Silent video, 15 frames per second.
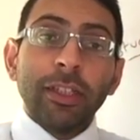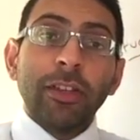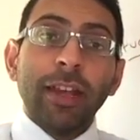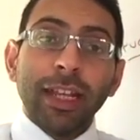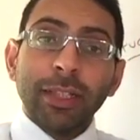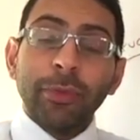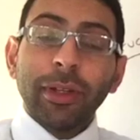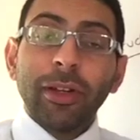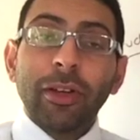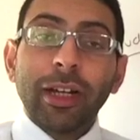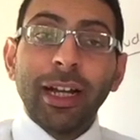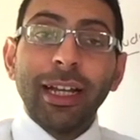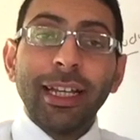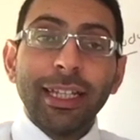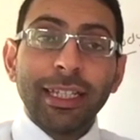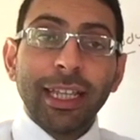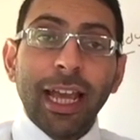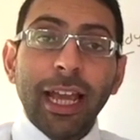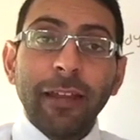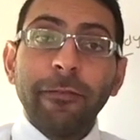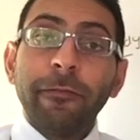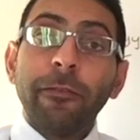So the next thing we're going to look at
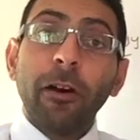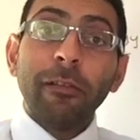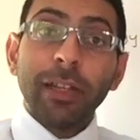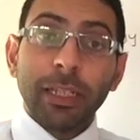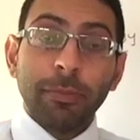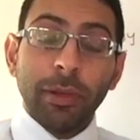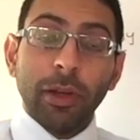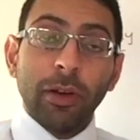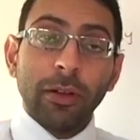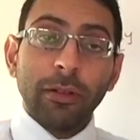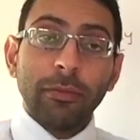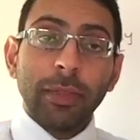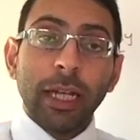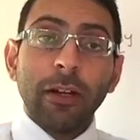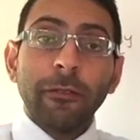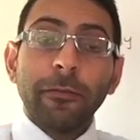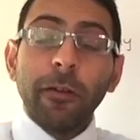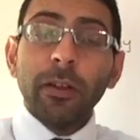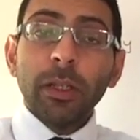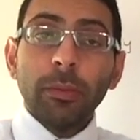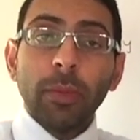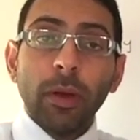is a forest plot. Now a
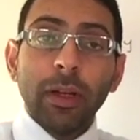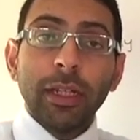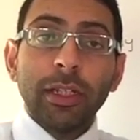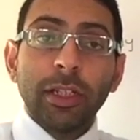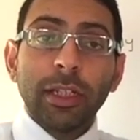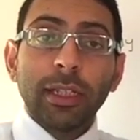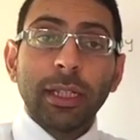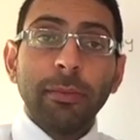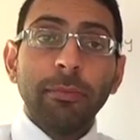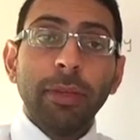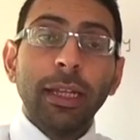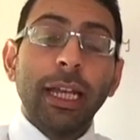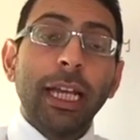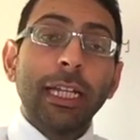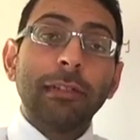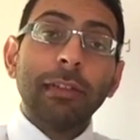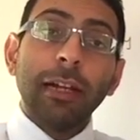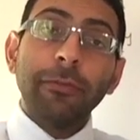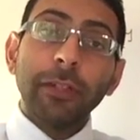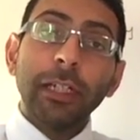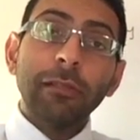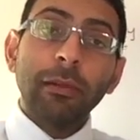forest plot is just simply a
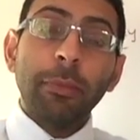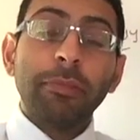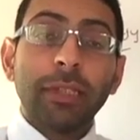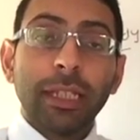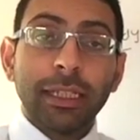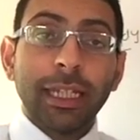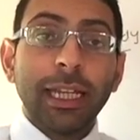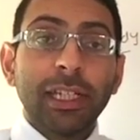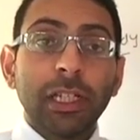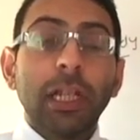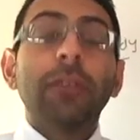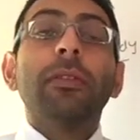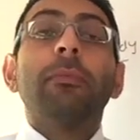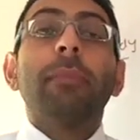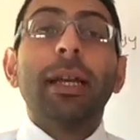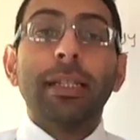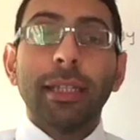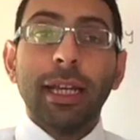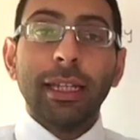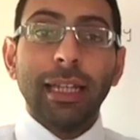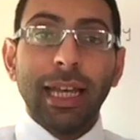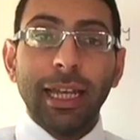graphical representation of a
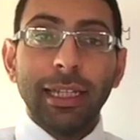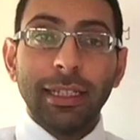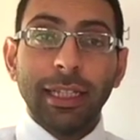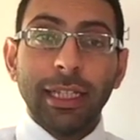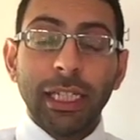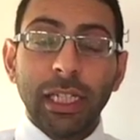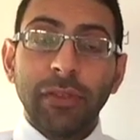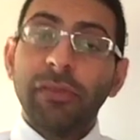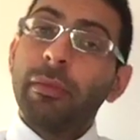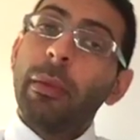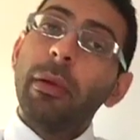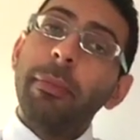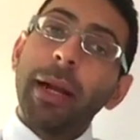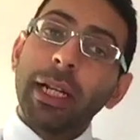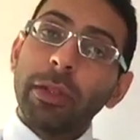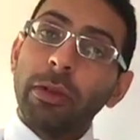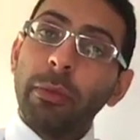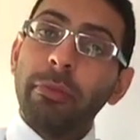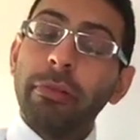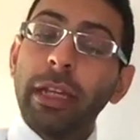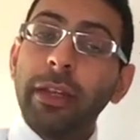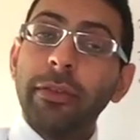meta-analysis. And if you remember back to our
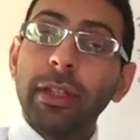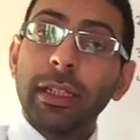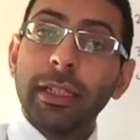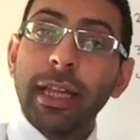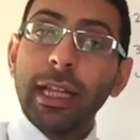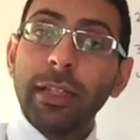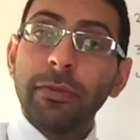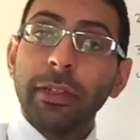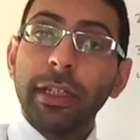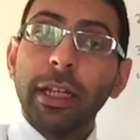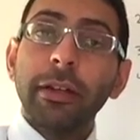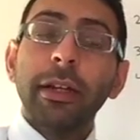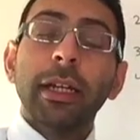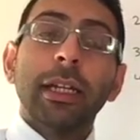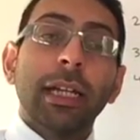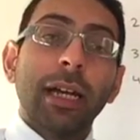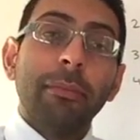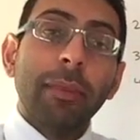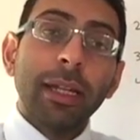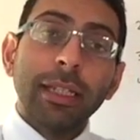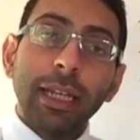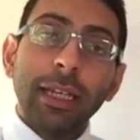previous stats video, a
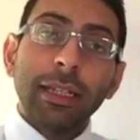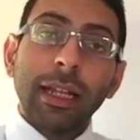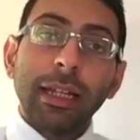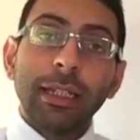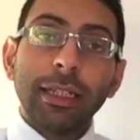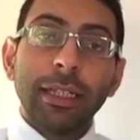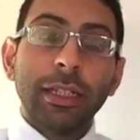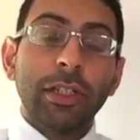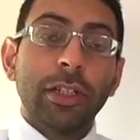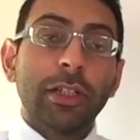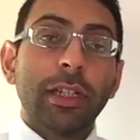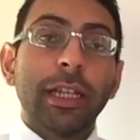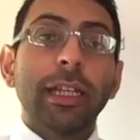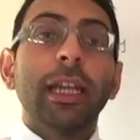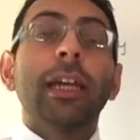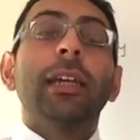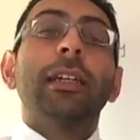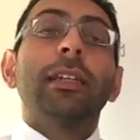meta-analysis is just a